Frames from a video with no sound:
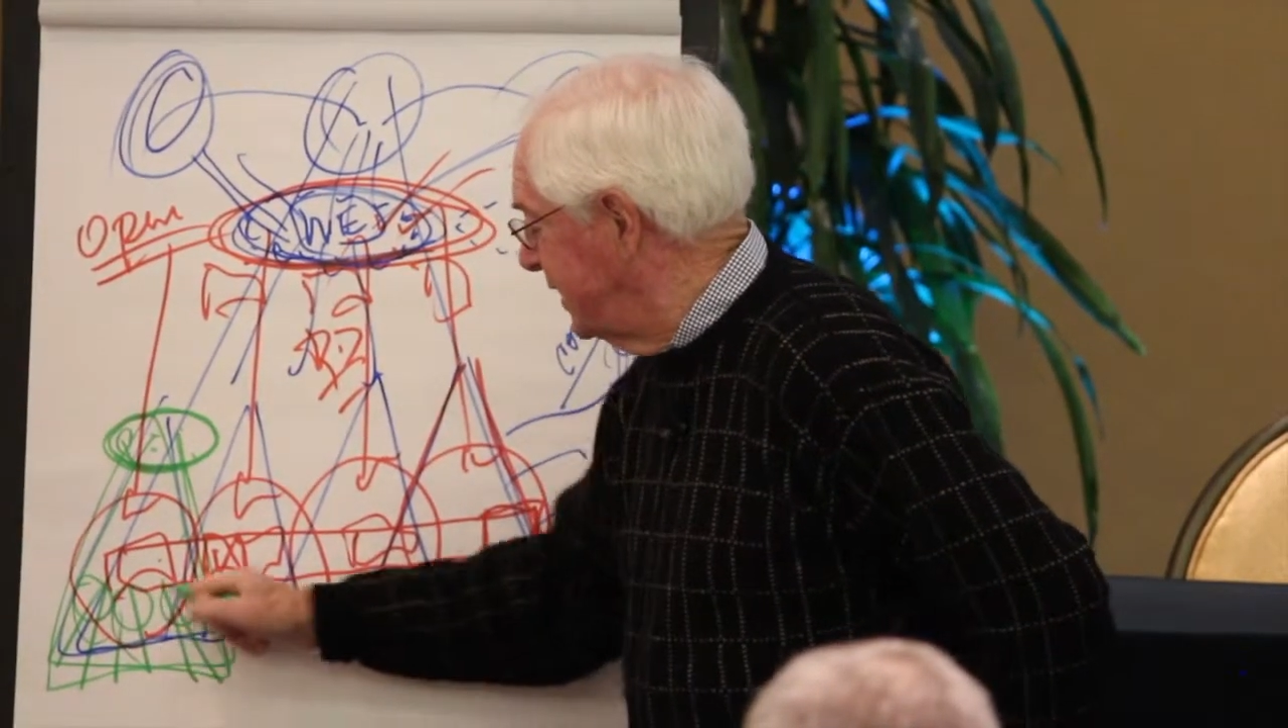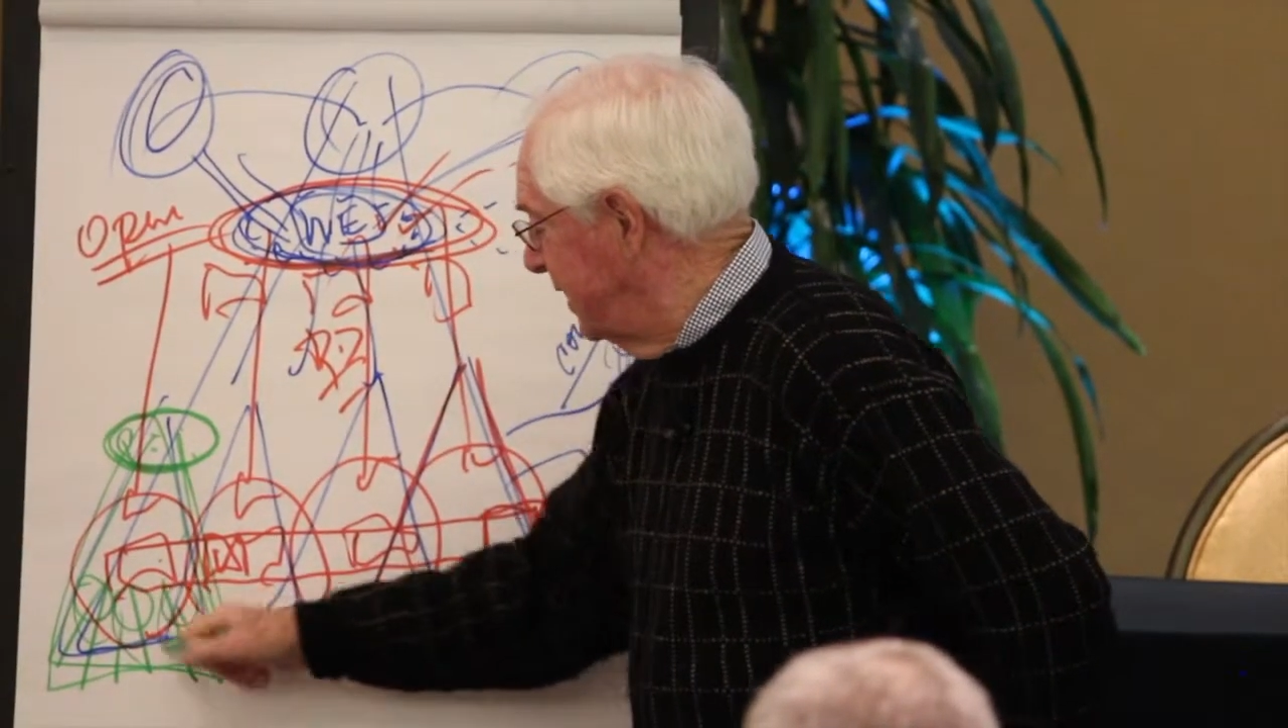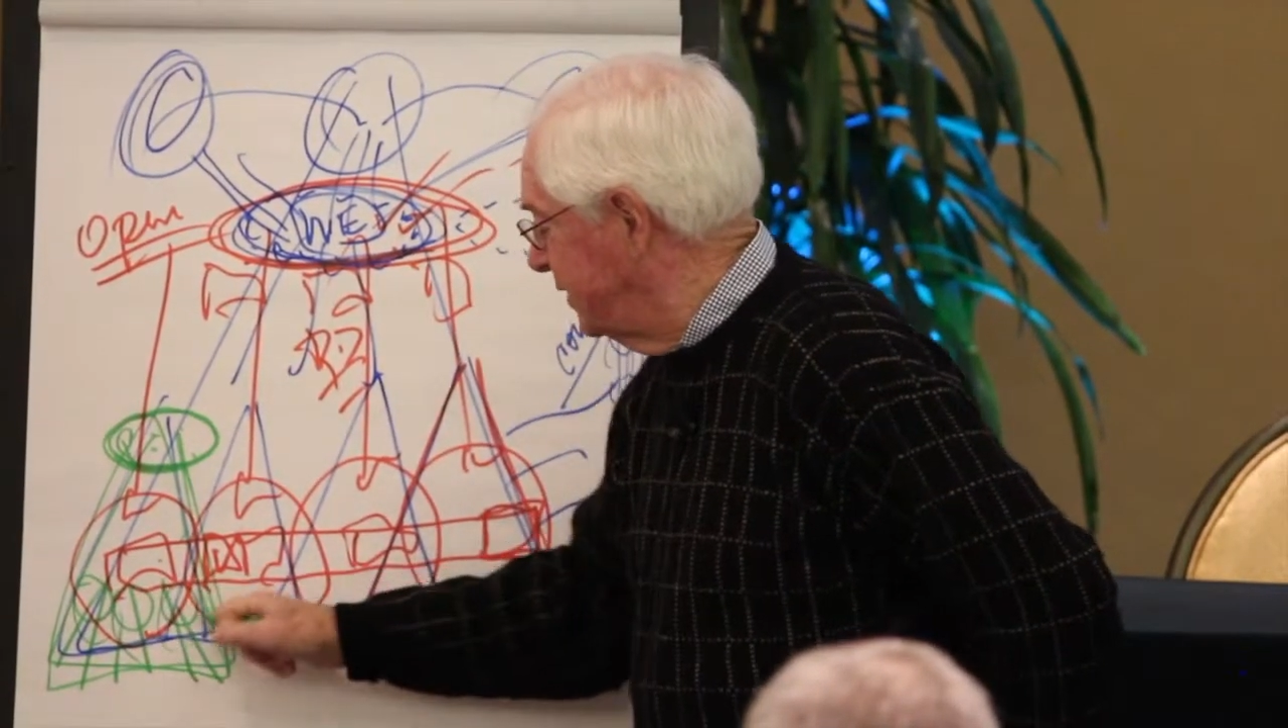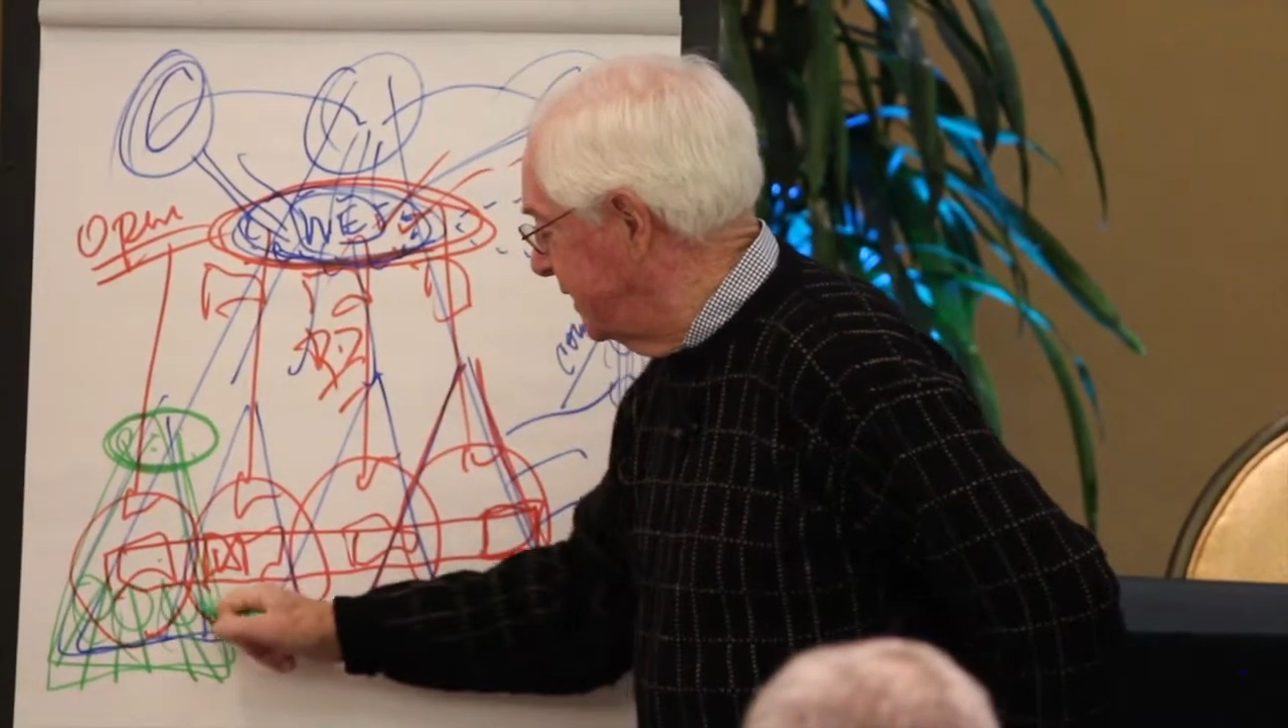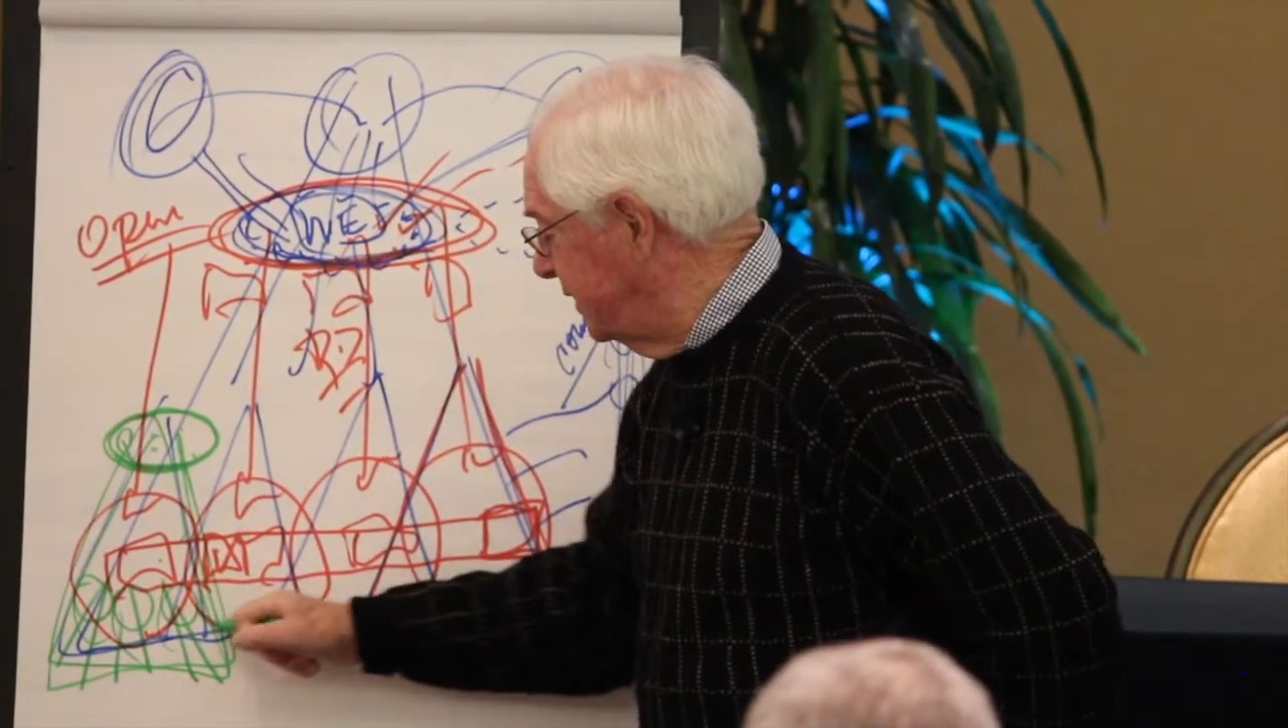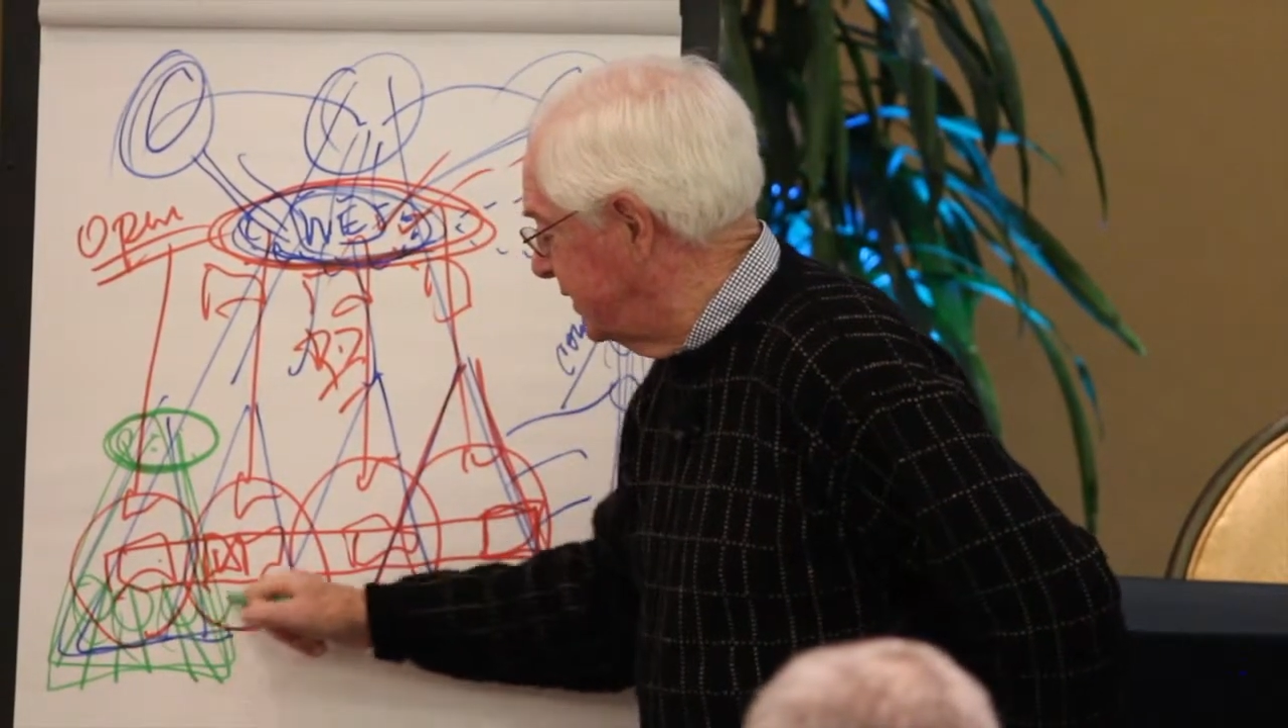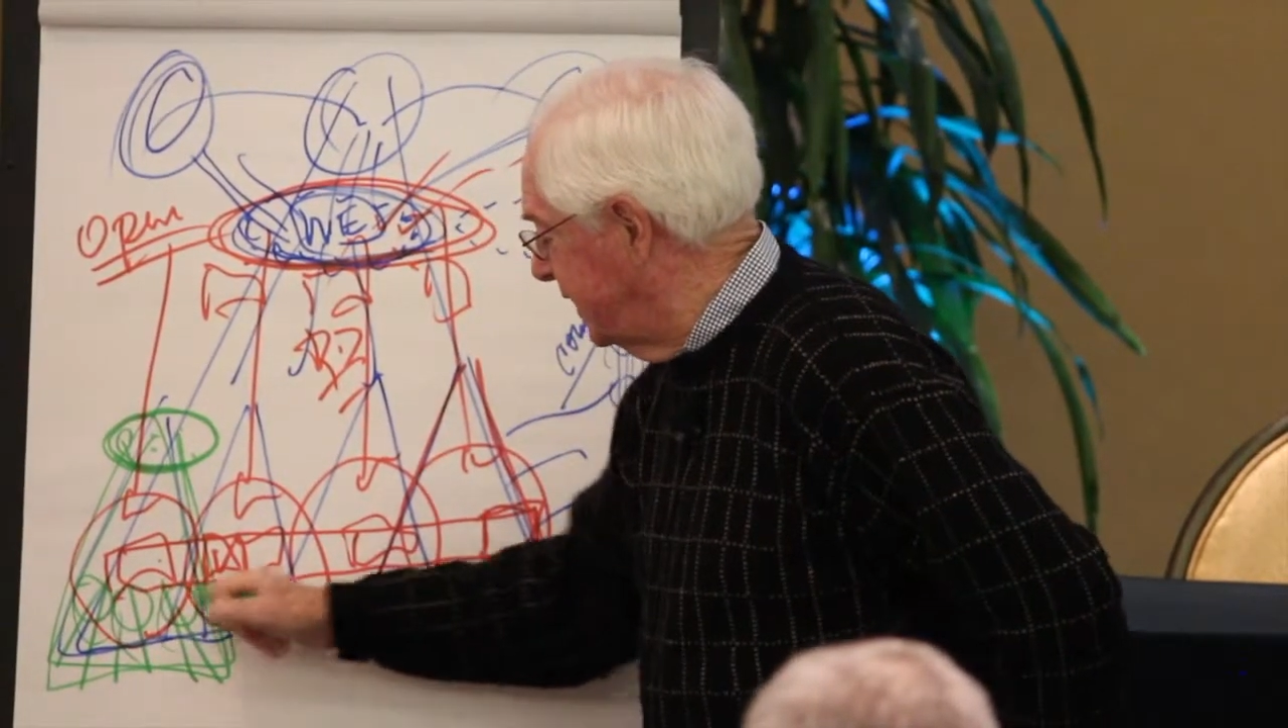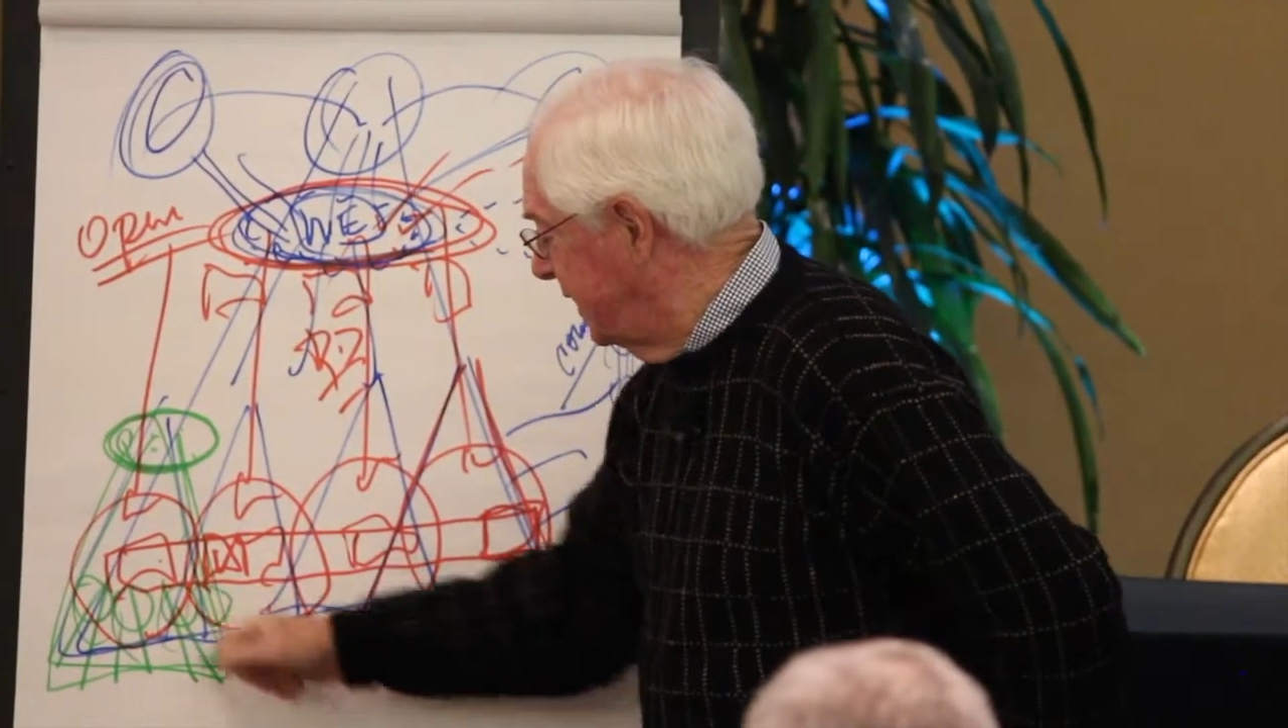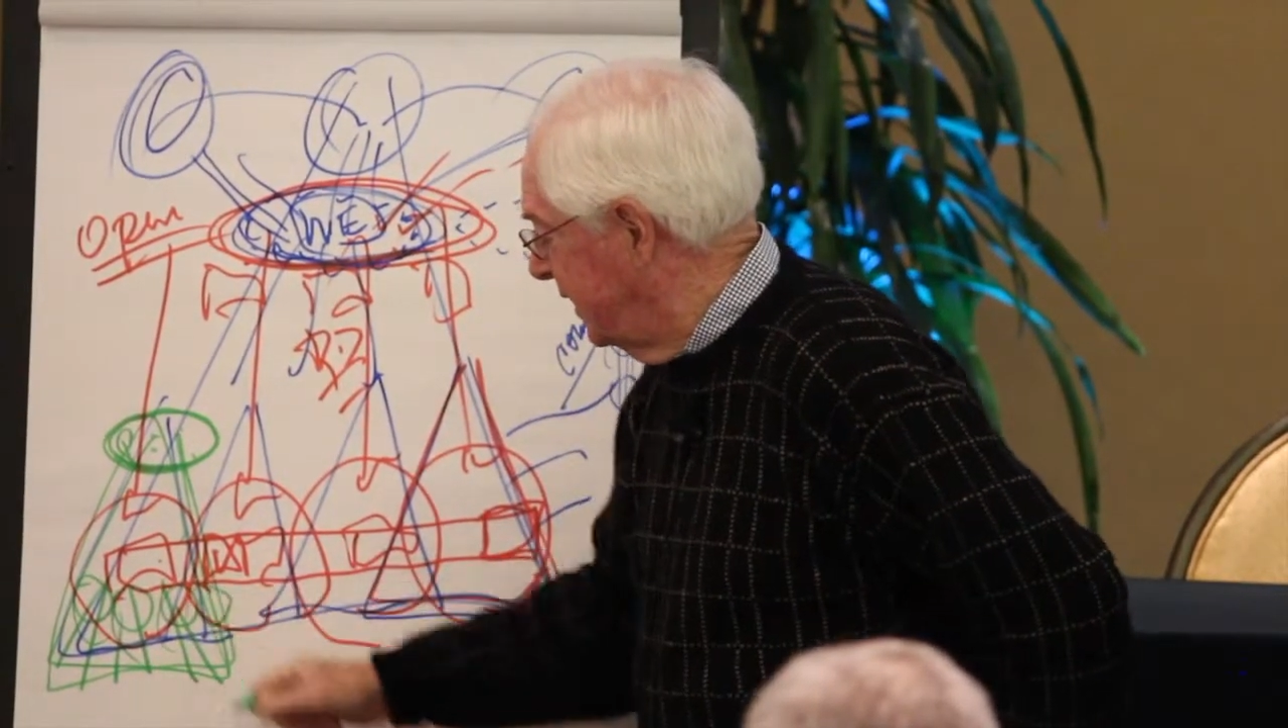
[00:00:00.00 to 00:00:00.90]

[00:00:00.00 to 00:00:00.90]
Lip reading: senses,